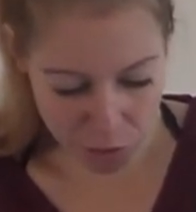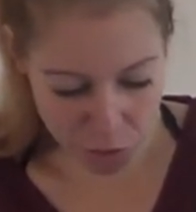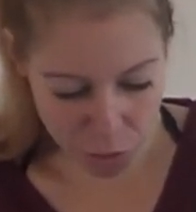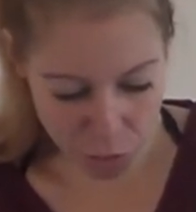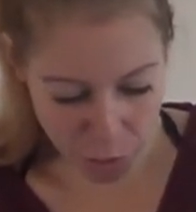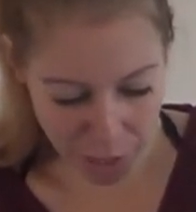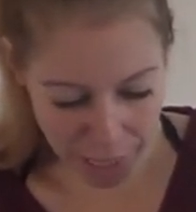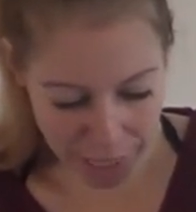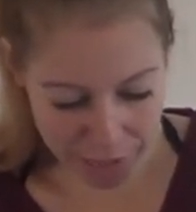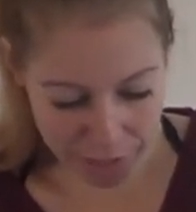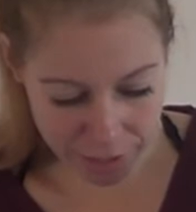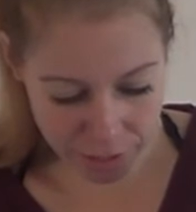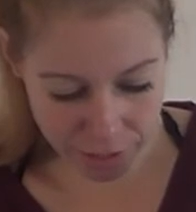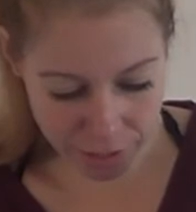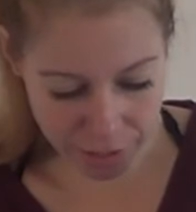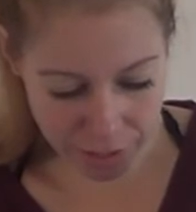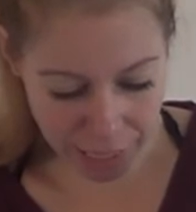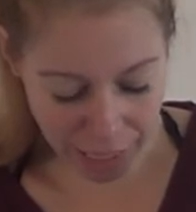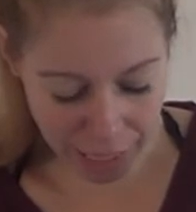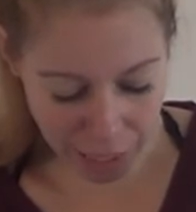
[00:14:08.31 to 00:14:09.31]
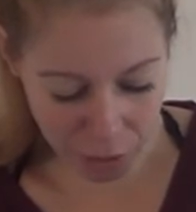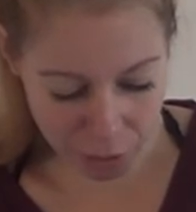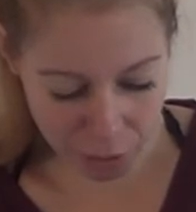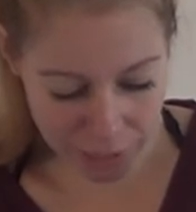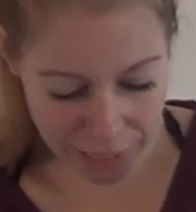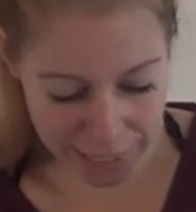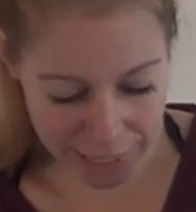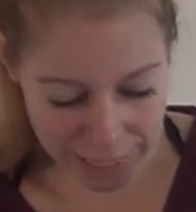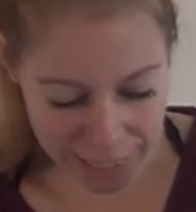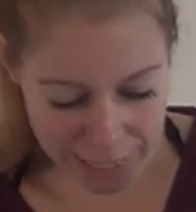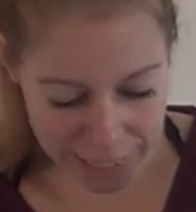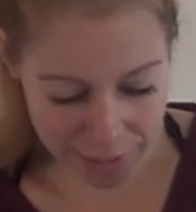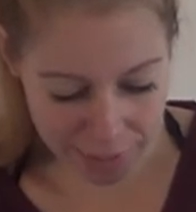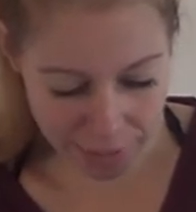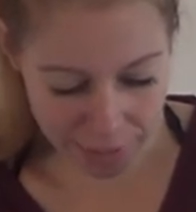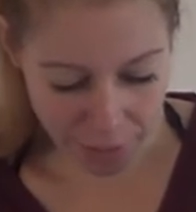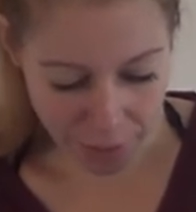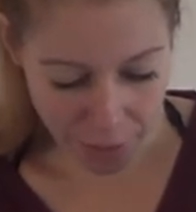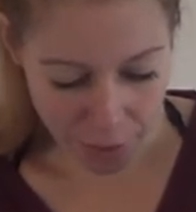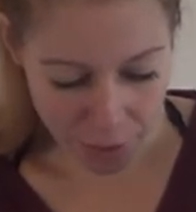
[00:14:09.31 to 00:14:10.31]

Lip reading: to handle an owl in heat,